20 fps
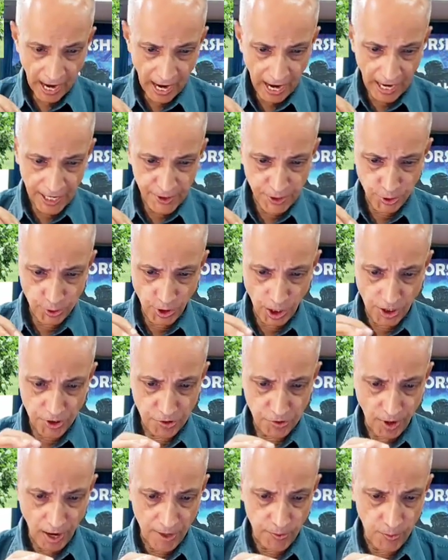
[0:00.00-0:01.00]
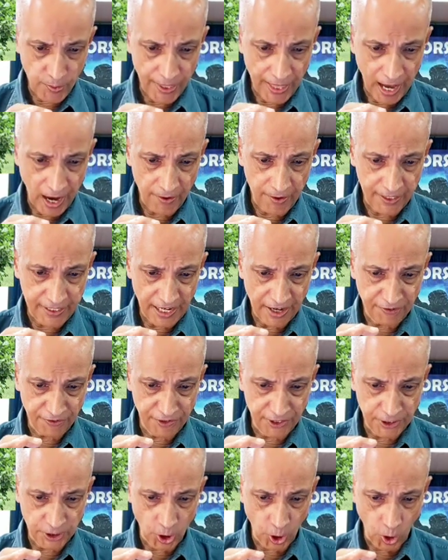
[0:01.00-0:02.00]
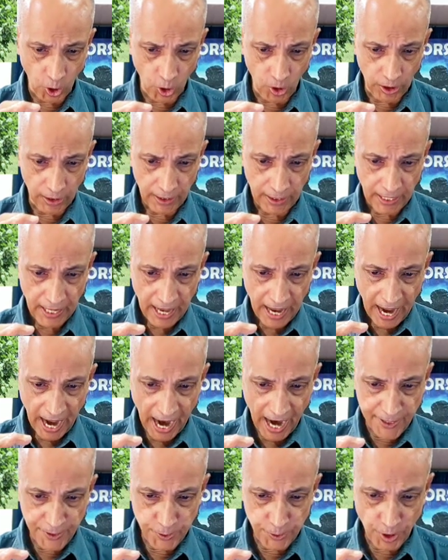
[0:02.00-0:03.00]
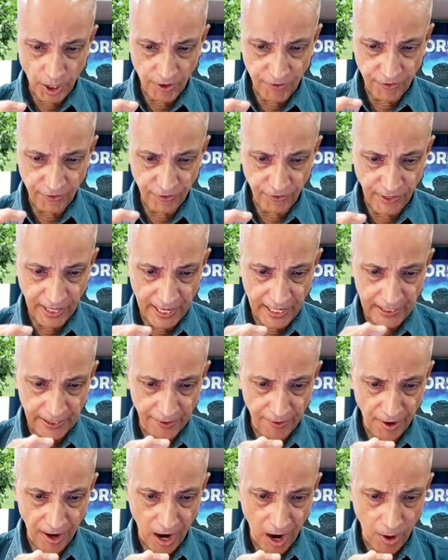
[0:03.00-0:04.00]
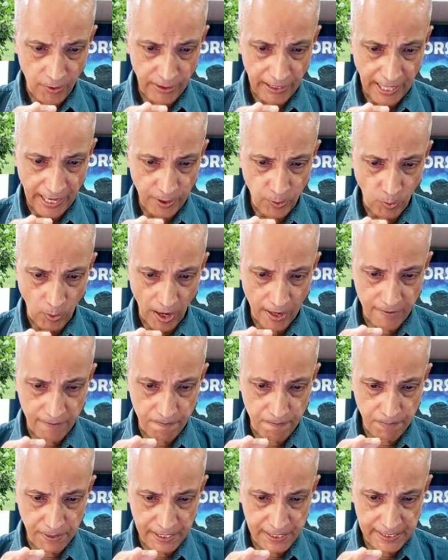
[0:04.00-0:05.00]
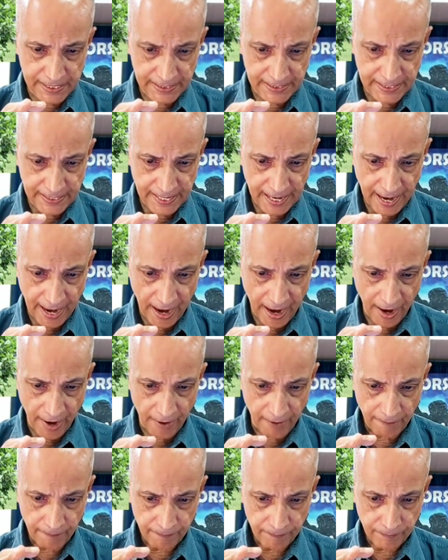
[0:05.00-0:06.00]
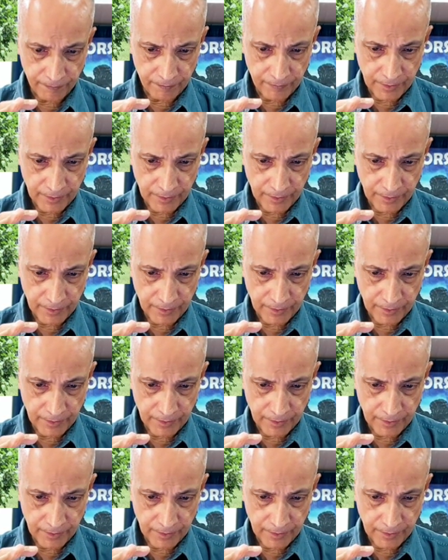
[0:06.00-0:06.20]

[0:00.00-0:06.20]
I do not run without a definite goal. I do not flail around like one beating the air.